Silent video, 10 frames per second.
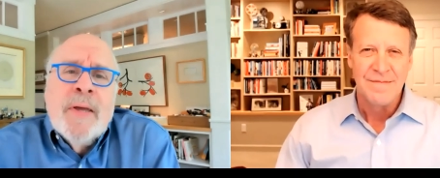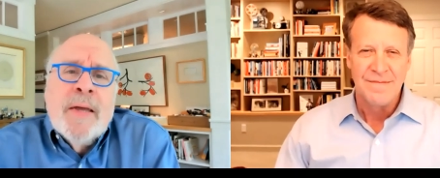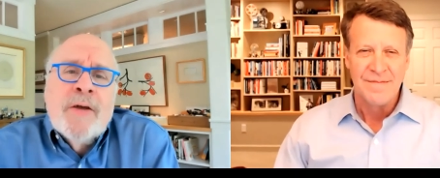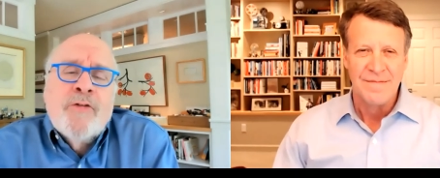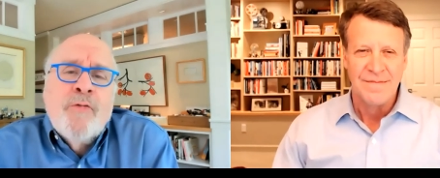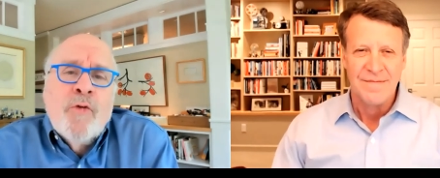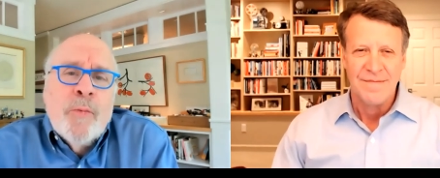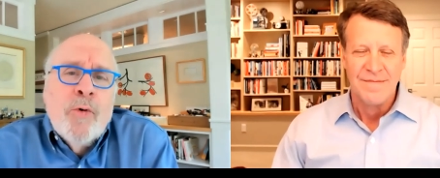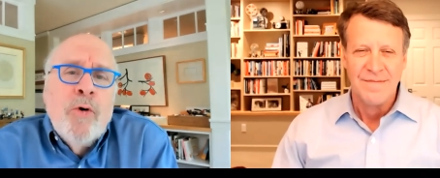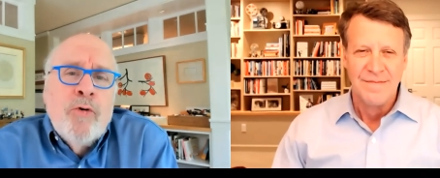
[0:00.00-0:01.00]
Speaker 1: as a
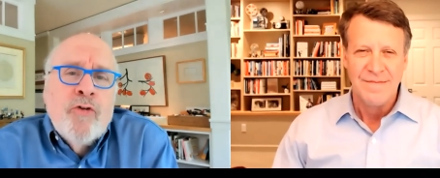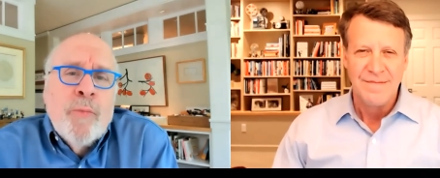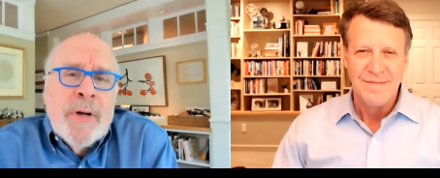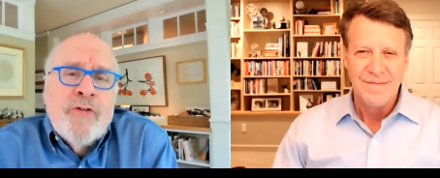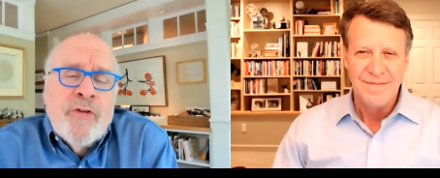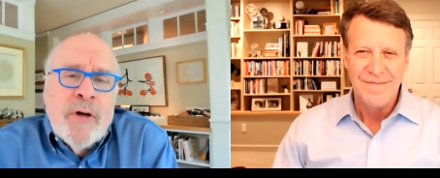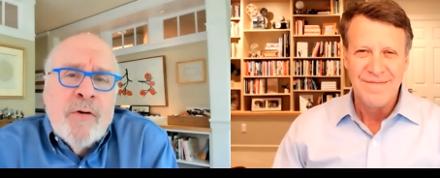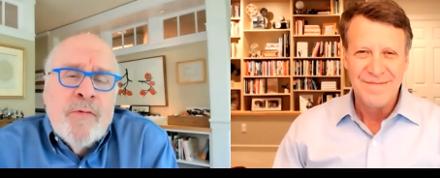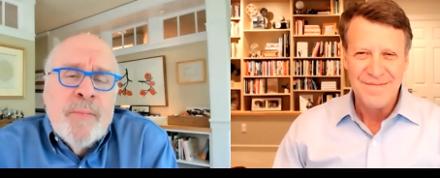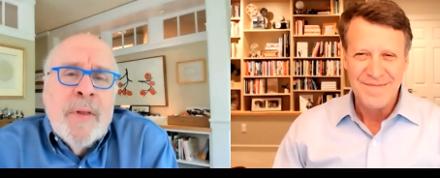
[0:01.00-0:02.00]
former Hoosier
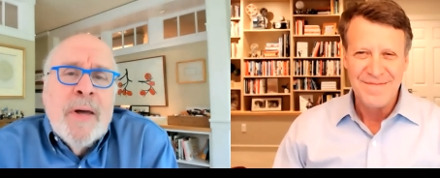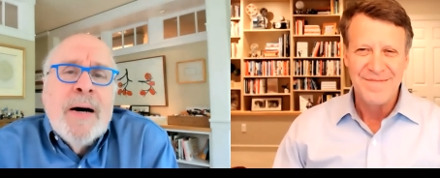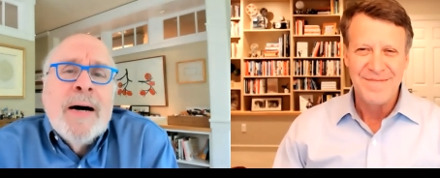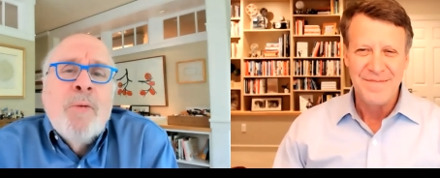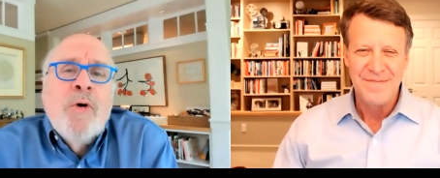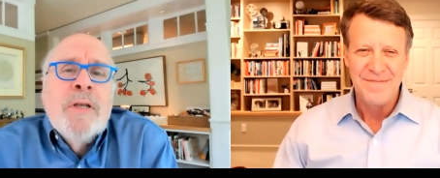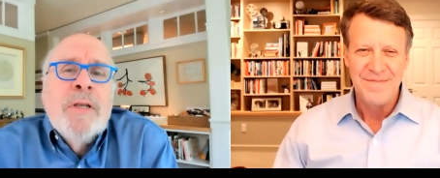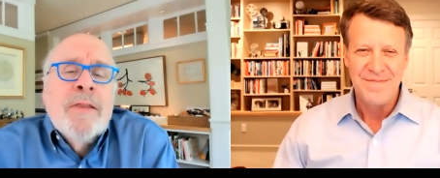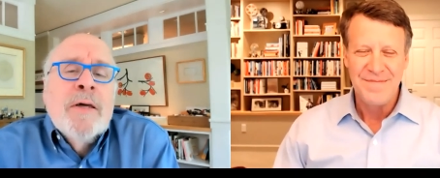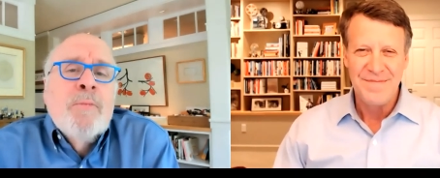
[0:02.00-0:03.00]
myself, I want
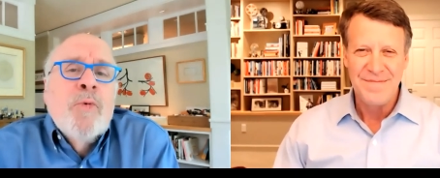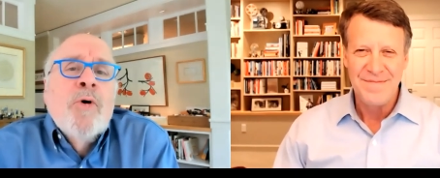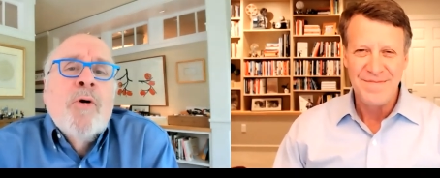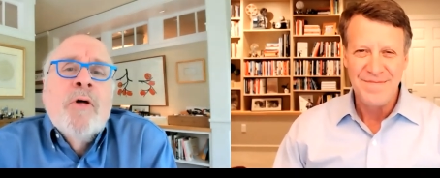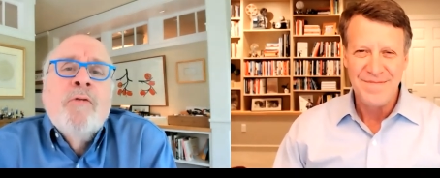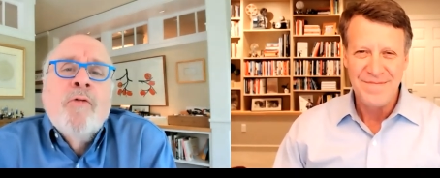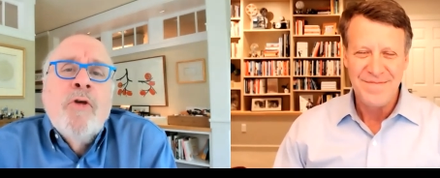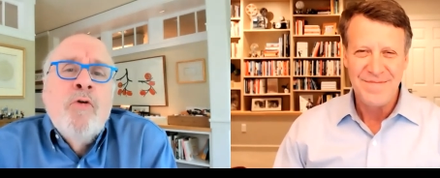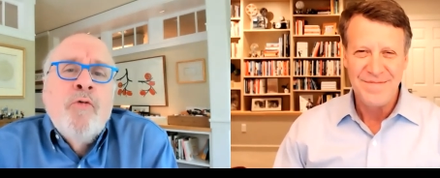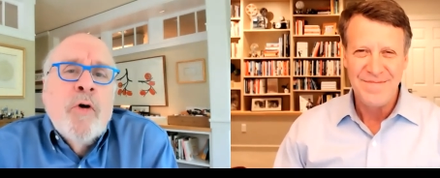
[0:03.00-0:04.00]
nothing more than for
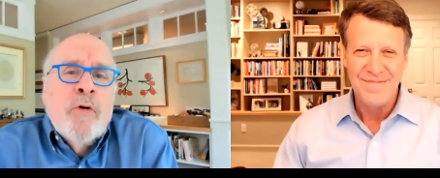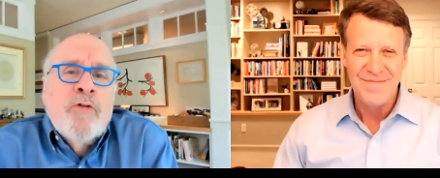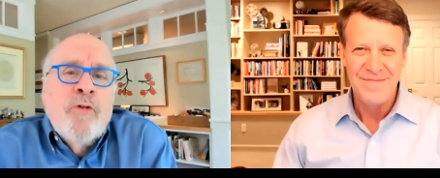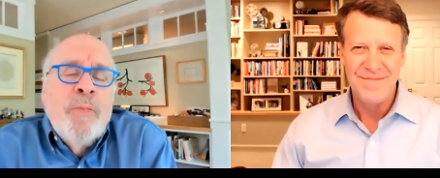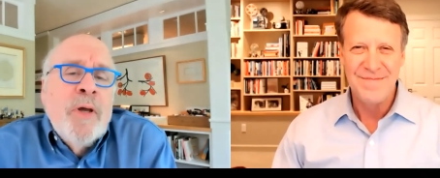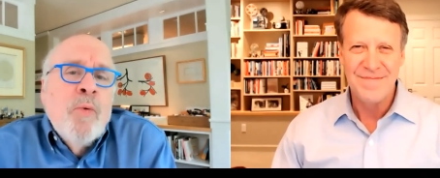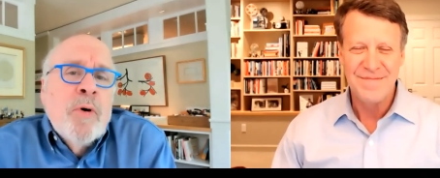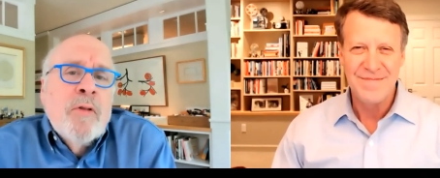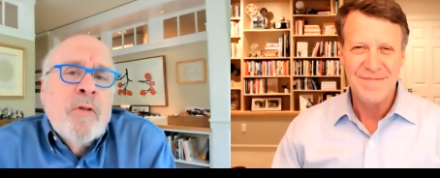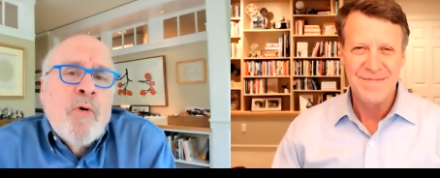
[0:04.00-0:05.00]
you folks to be
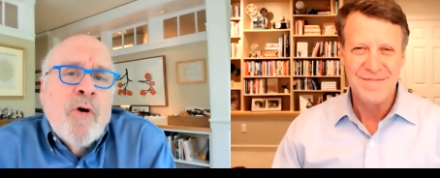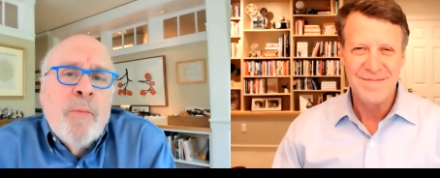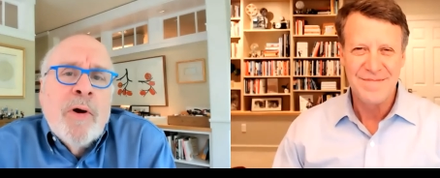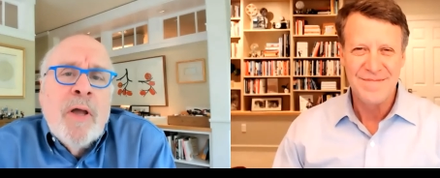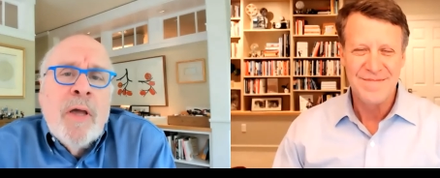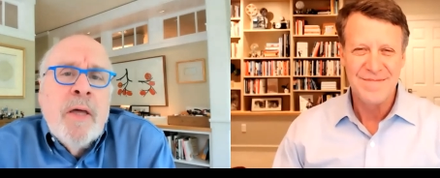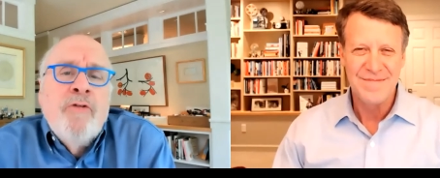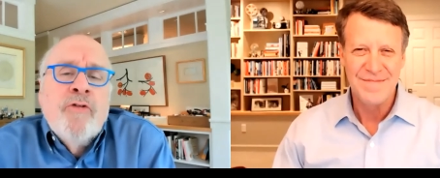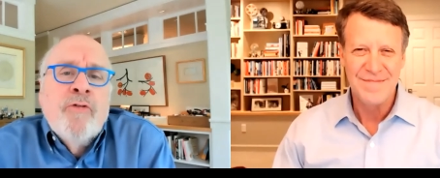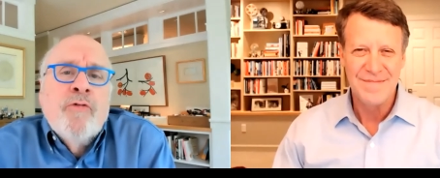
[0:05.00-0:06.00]
one of the primary
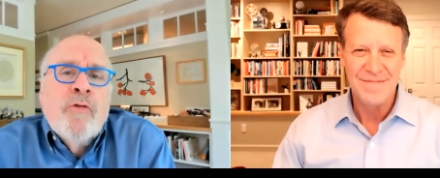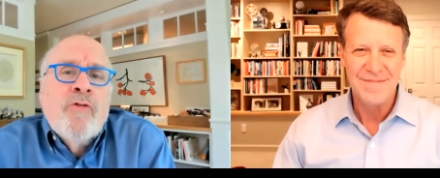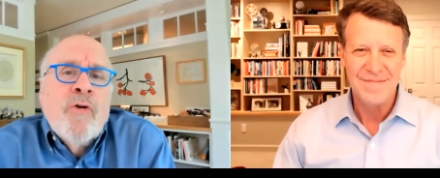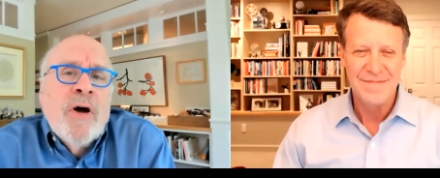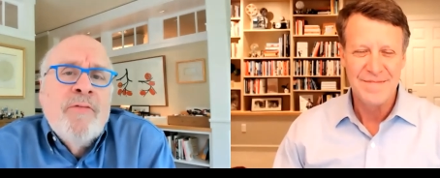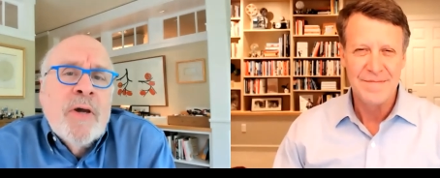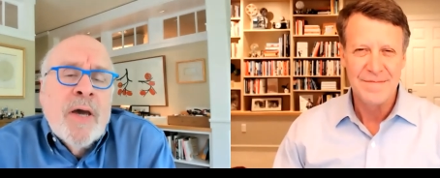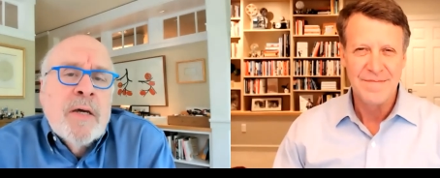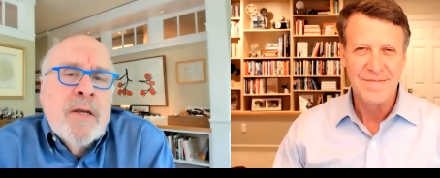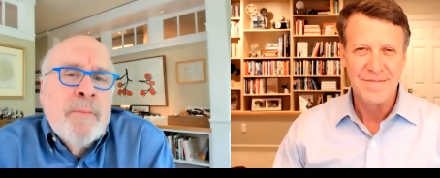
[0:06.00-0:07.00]
engines for driving
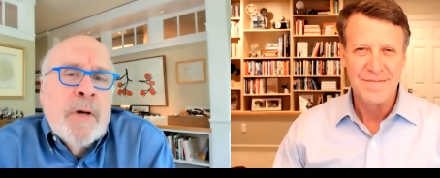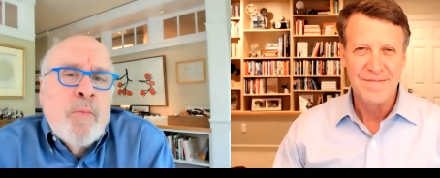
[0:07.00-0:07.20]
economic